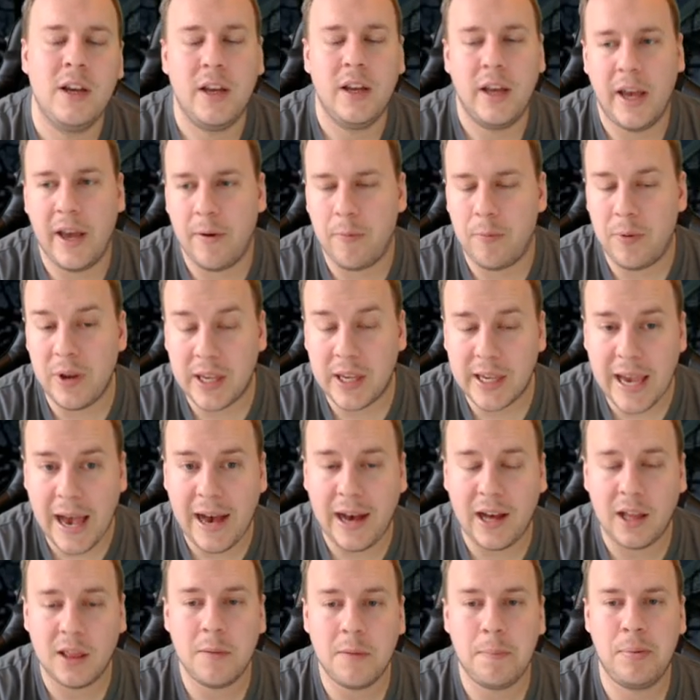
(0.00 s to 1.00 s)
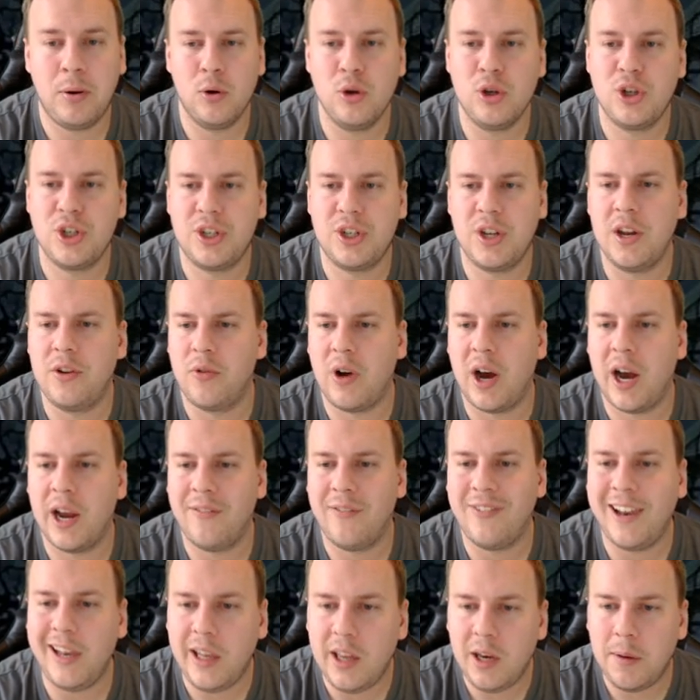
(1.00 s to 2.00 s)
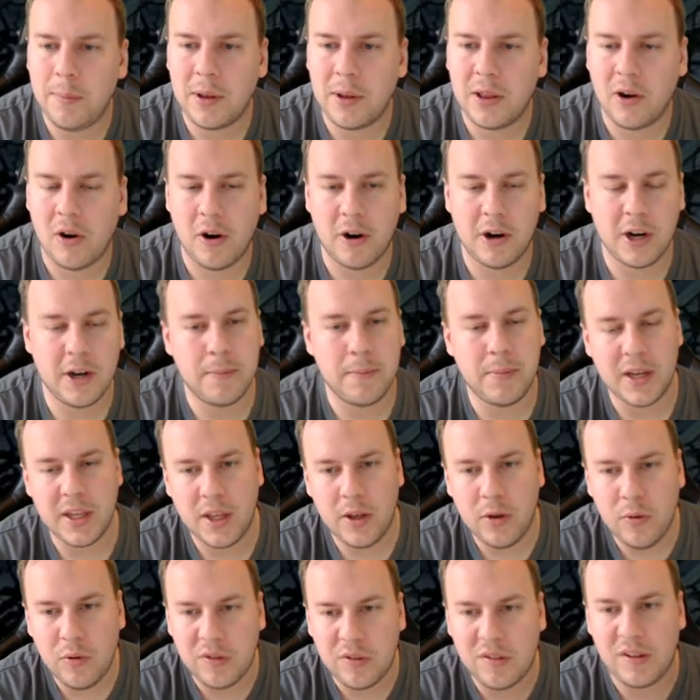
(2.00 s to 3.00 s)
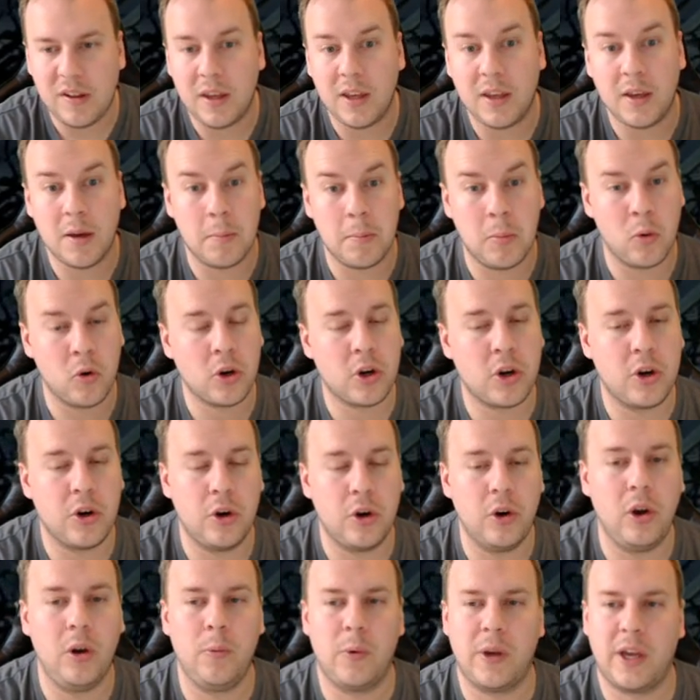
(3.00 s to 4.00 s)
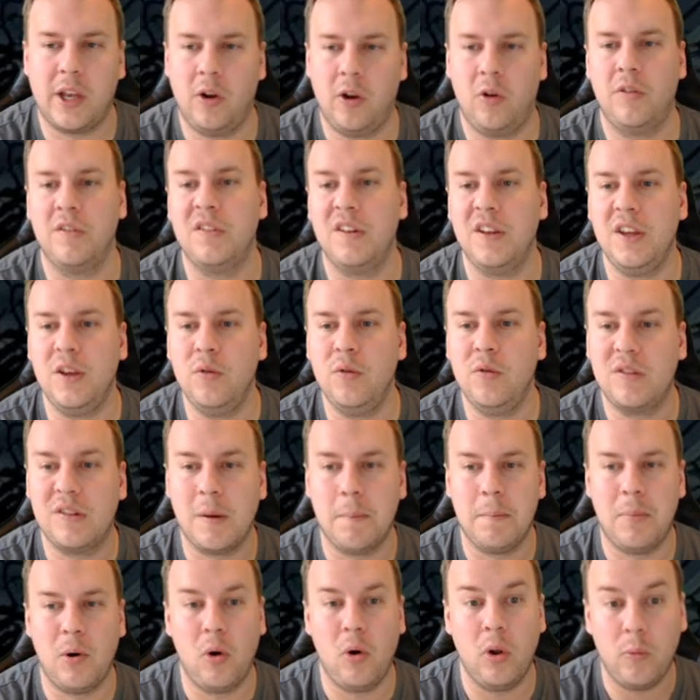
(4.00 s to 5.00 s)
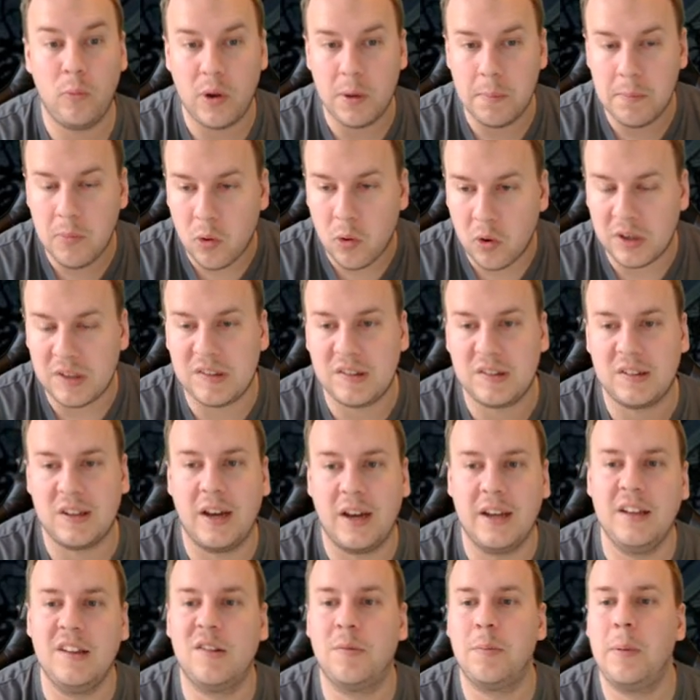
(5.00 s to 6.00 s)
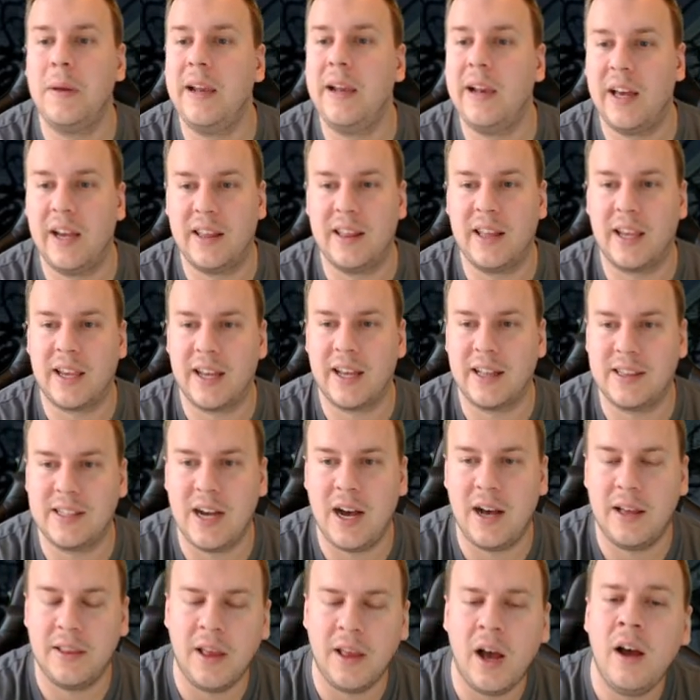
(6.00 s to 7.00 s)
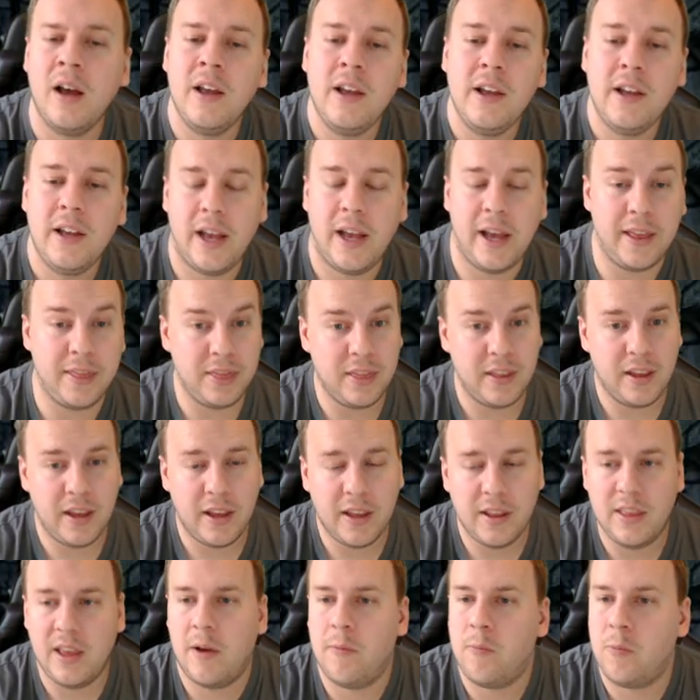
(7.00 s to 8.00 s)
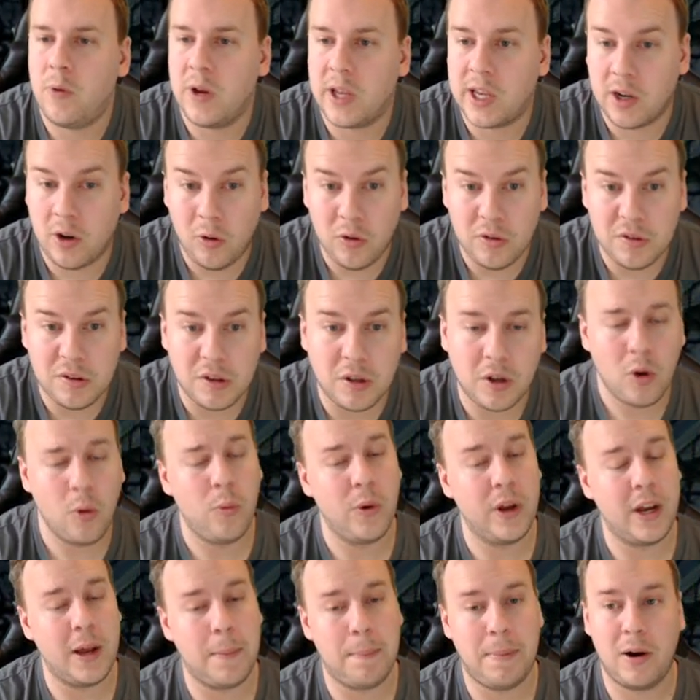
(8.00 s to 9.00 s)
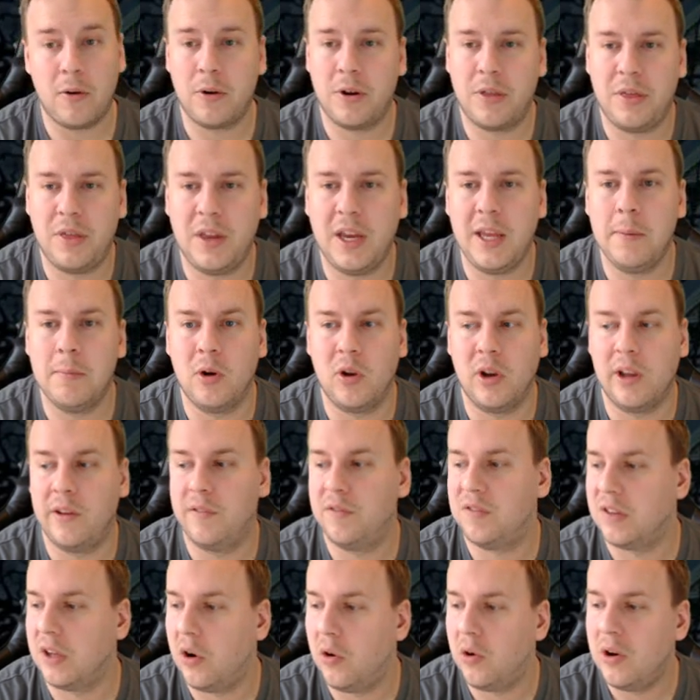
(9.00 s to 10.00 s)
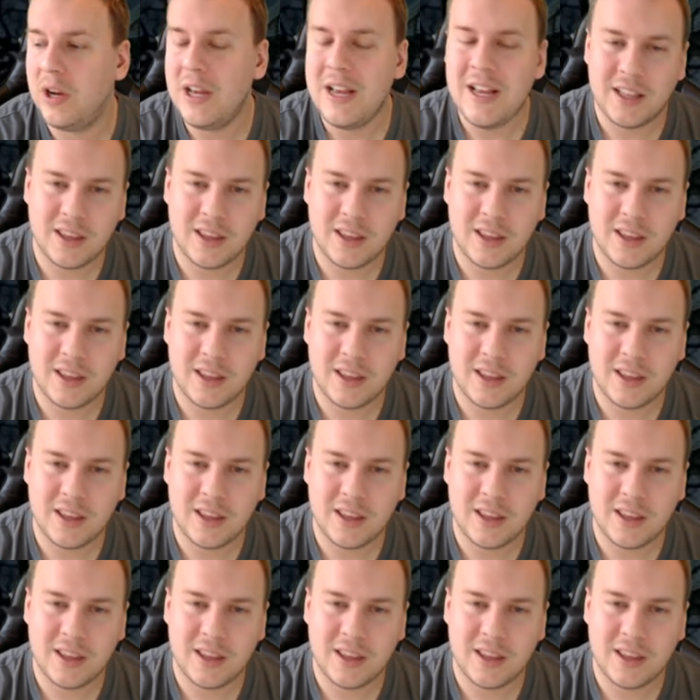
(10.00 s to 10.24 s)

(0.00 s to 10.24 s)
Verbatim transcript: uh, we can push the drive a little bit harder by using more curl. We can also use a ball with more side spin like the katana and then we can also go with a power 3 ball if so.